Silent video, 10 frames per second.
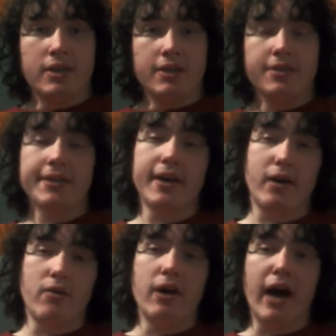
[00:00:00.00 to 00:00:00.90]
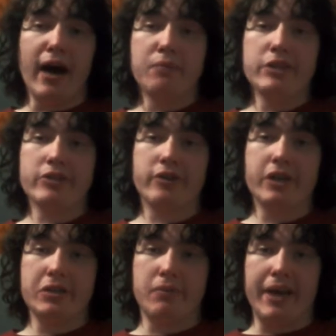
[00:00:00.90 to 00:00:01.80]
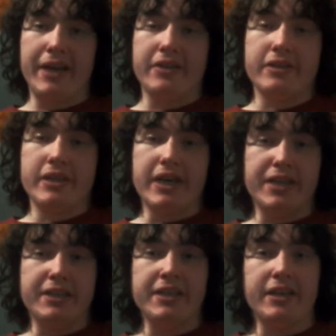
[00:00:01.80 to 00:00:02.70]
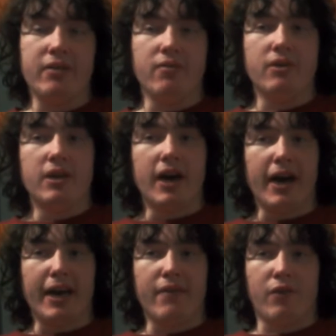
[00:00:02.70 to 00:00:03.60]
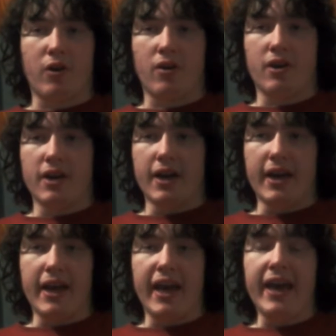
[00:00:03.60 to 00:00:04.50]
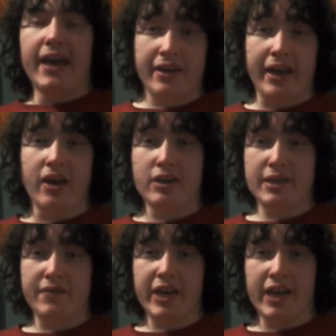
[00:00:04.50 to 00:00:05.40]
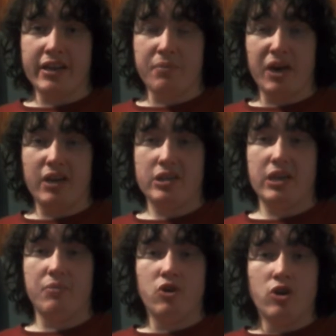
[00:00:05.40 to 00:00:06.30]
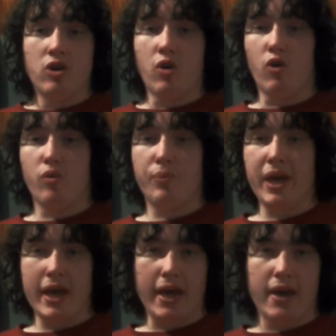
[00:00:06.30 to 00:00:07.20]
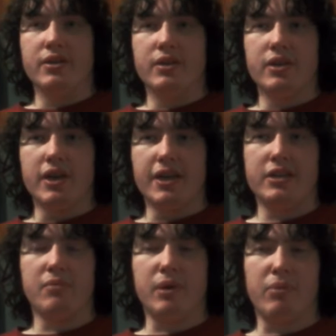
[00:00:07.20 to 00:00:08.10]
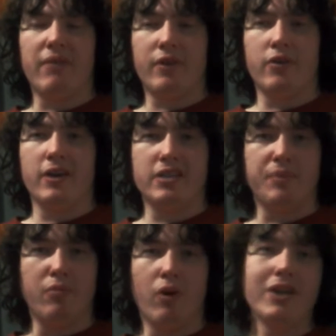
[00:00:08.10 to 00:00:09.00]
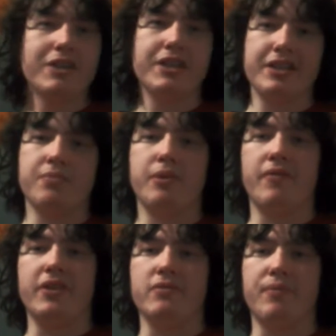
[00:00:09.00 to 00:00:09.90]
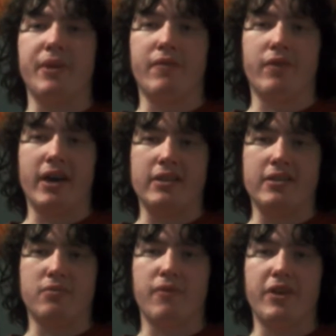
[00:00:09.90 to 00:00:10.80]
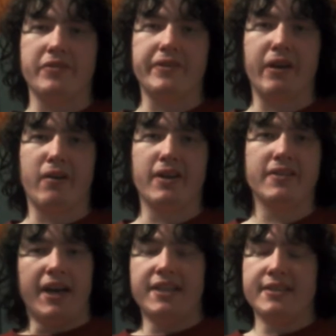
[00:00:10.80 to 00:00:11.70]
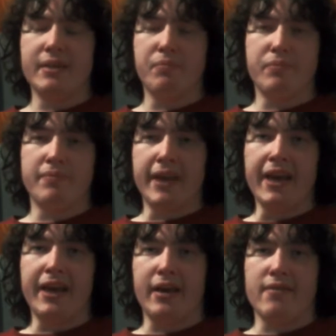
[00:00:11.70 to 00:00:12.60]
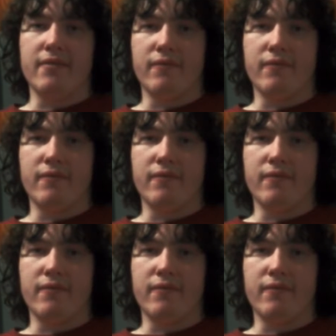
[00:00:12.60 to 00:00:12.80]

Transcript: So, I'm just going to wait until I either A, get it on DVD at the pawn shop, or B, until my brother, who has been watching these movies with me throughout this review series, ends up getting it